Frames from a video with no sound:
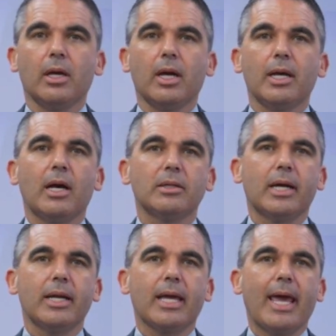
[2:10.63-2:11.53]
and
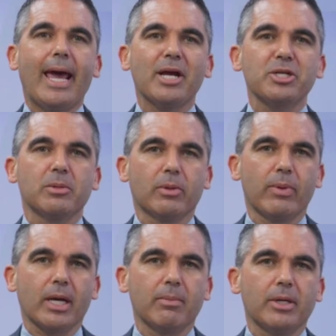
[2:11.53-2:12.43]
outlining actionable
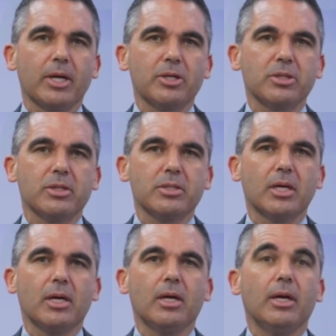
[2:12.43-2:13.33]
recommendations
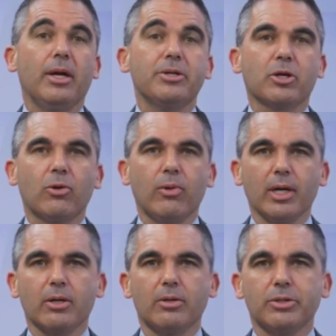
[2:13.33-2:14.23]
is
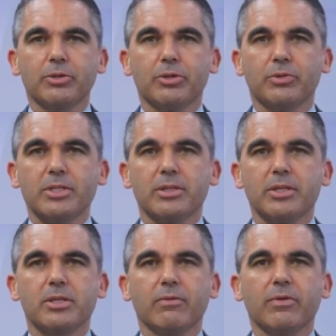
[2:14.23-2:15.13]
critical to addressing
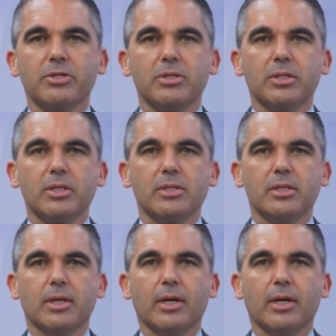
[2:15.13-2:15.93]
these deficiencies.